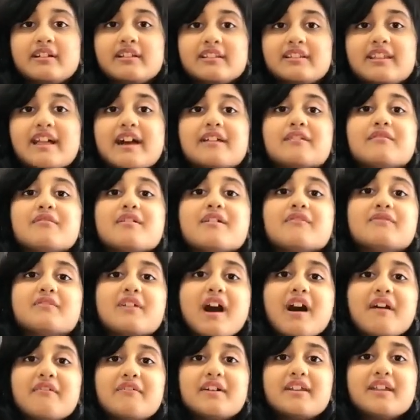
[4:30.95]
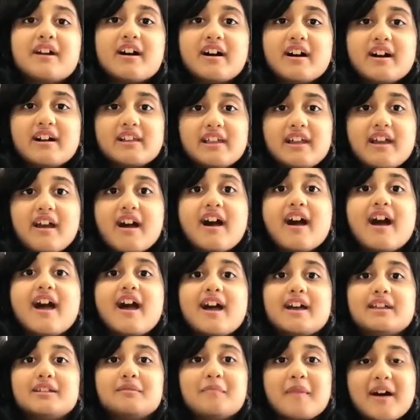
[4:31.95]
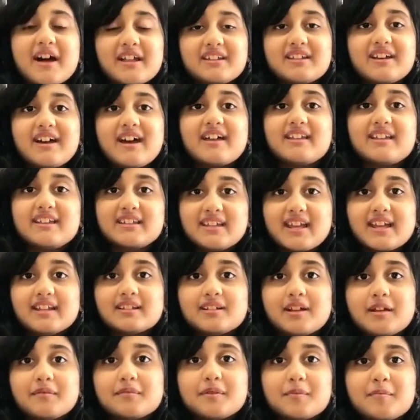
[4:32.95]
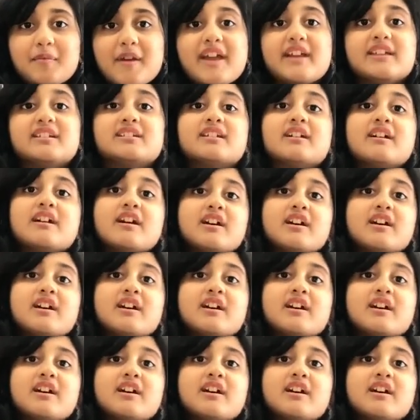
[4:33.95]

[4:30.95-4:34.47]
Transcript: Like we've covered earlier, air is matter and it takes up space.